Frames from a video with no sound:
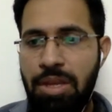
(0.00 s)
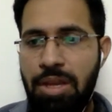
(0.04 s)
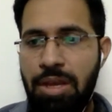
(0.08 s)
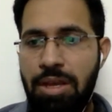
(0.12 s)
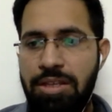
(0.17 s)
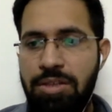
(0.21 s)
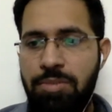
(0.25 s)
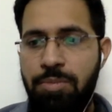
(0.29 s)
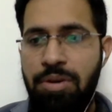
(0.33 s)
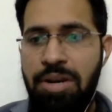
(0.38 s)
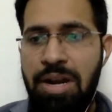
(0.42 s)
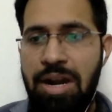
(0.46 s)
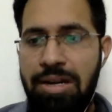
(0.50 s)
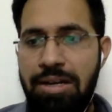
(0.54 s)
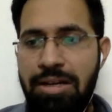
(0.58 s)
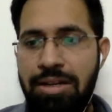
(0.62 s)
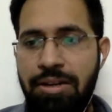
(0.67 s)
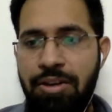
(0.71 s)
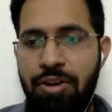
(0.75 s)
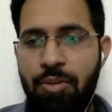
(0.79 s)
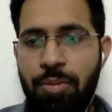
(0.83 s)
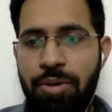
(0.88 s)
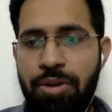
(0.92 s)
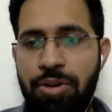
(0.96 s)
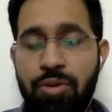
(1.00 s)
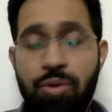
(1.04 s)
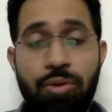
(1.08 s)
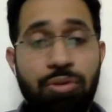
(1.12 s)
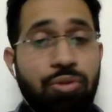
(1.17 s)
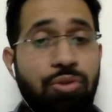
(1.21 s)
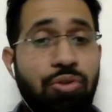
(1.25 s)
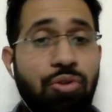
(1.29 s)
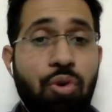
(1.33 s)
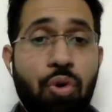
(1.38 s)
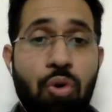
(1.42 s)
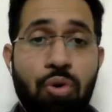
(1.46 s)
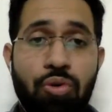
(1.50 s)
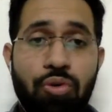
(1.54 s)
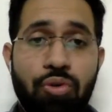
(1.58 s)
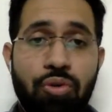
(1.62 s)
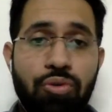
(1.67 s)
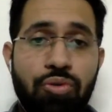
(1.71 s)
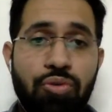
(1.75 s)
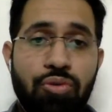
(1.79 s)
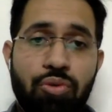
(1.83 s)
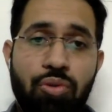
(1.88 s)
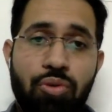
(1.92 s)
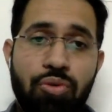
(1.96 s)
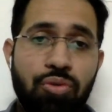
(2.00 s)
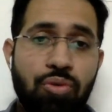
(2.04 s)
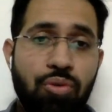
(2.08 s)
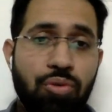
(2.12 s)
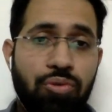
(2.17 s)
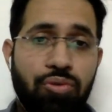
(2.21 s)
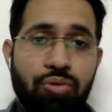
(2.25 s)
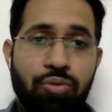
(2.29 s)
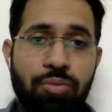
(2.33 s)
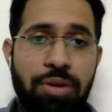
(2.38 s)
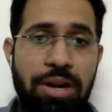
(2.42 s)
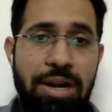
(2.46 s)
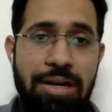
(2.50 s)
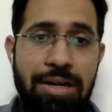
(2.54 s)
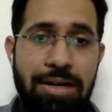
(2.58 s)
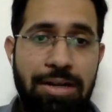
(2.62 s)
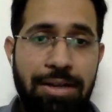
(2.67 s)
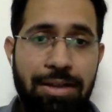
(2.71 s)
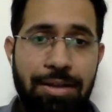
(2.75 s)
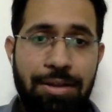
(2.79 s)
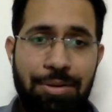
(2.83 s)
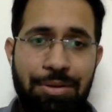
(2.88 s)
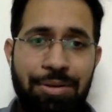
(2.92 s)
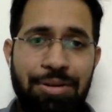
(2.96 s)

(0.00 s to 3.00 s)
Is Bradley recommended to go through? No, don't go through Bradley.